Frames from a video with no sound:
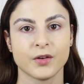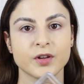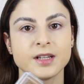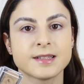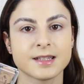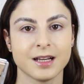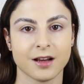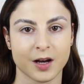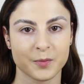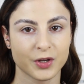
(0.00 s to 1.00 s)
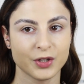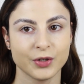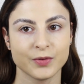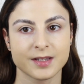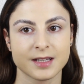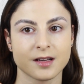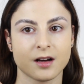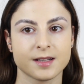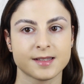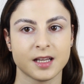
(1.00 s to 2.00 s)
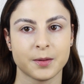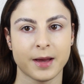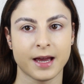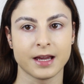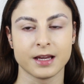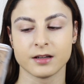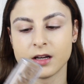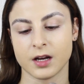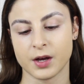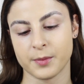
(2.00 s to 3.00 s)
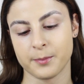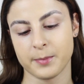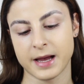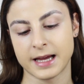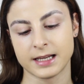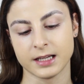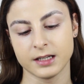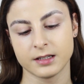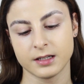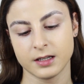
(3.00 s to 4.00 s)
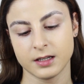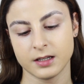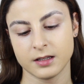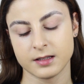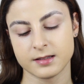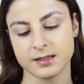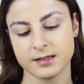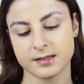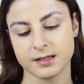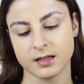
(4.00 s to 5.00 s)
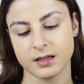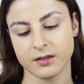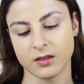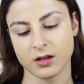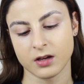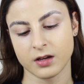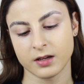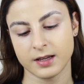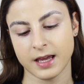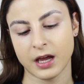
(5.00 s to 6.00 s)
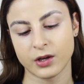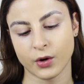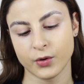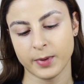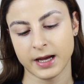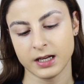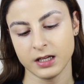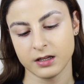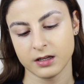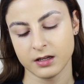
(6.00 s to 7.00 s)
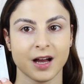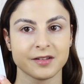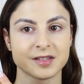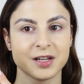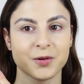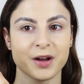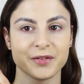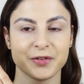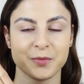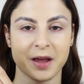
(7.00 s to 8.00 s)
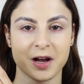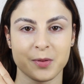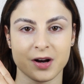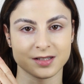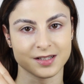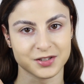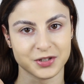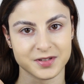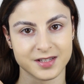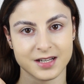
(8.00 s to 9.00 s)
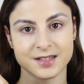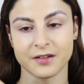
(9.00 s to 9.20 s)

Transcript: For concealer, I'm going to use this RCMA palette. This is the KO palette. I've seen quite a few makeup artists use this.